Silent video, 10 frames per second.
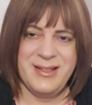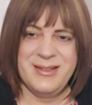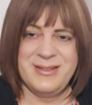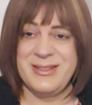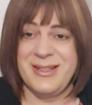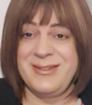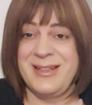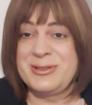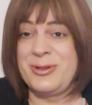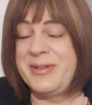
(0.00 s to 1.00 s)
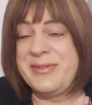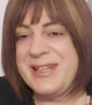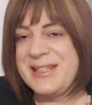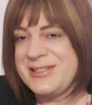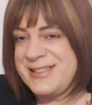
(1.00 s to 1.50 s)
So that's not even
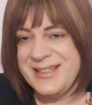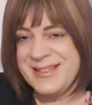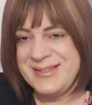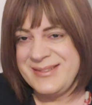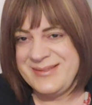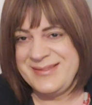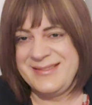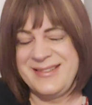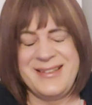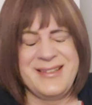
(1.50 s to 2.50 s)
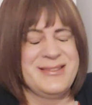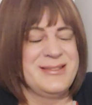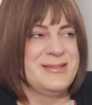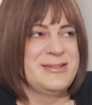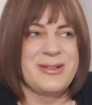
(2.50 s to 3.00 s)
next year.
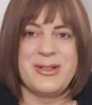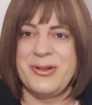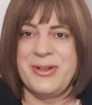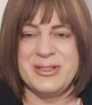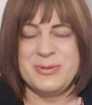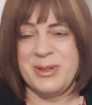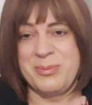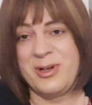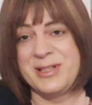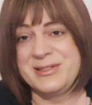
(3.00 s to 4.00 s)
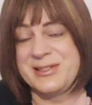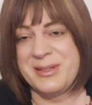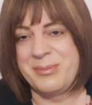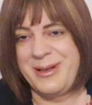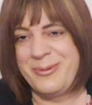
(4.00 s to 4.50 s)
So God knows what the price is going
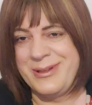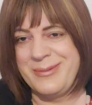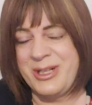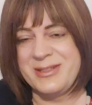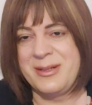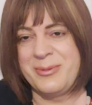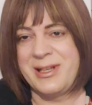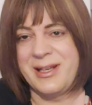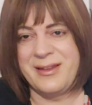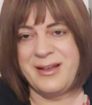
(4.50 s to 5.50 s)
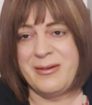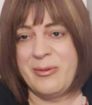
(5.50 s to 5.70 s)
to be by the time we get there,